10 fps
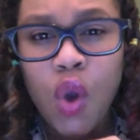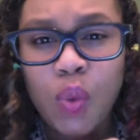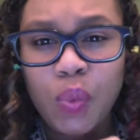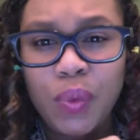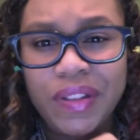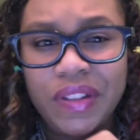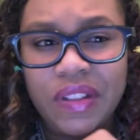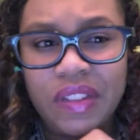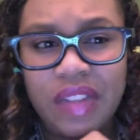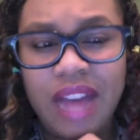
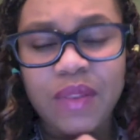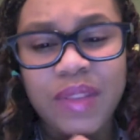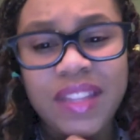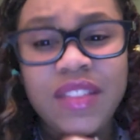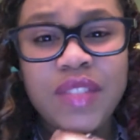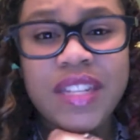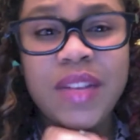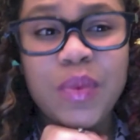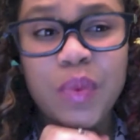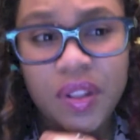real, I don't think there's
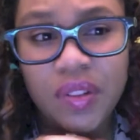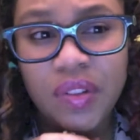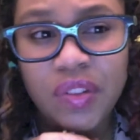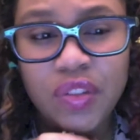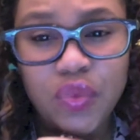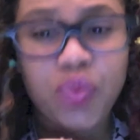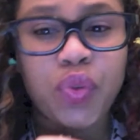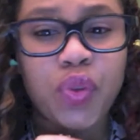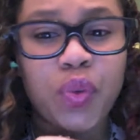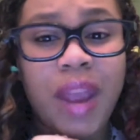any real
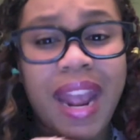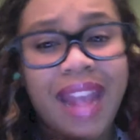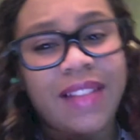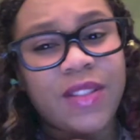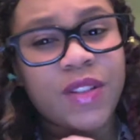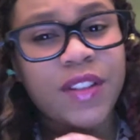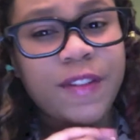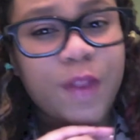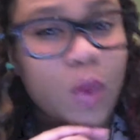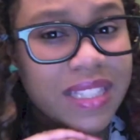true answer
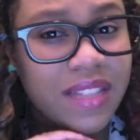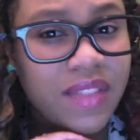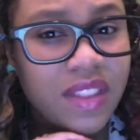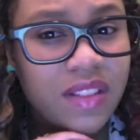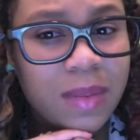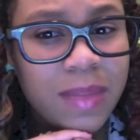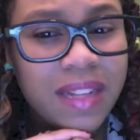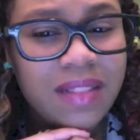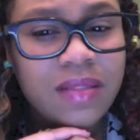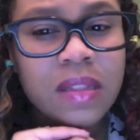for what 730
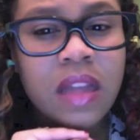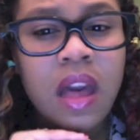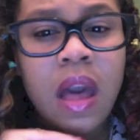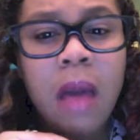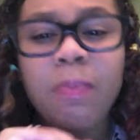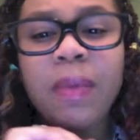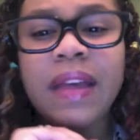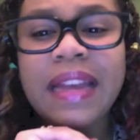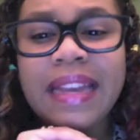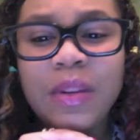means.
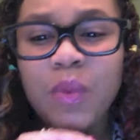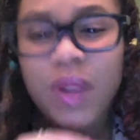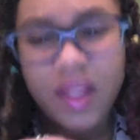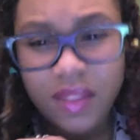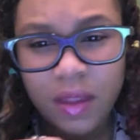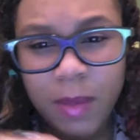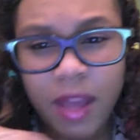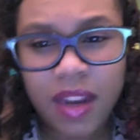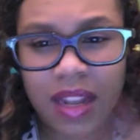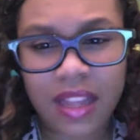But when I think
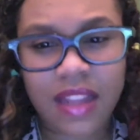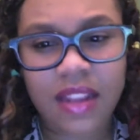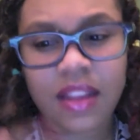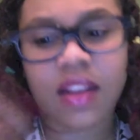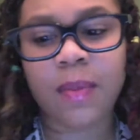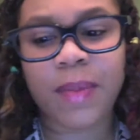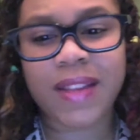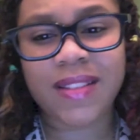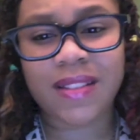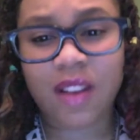about it, and
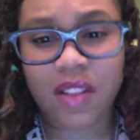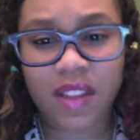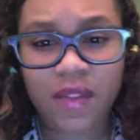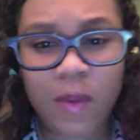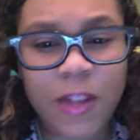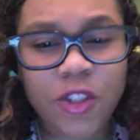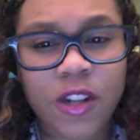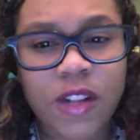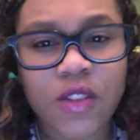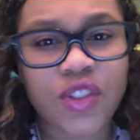basically all the
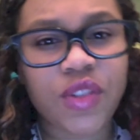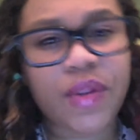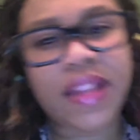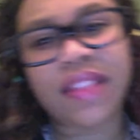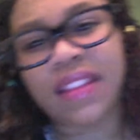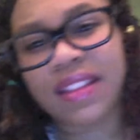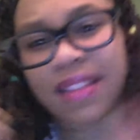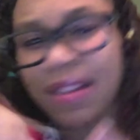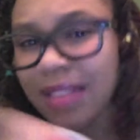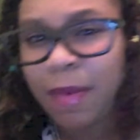information I told you and things
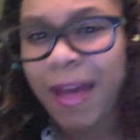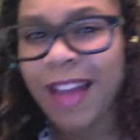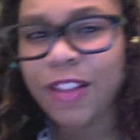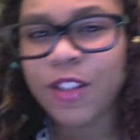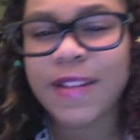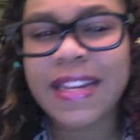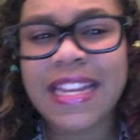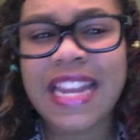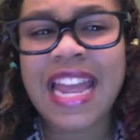I tie back to it,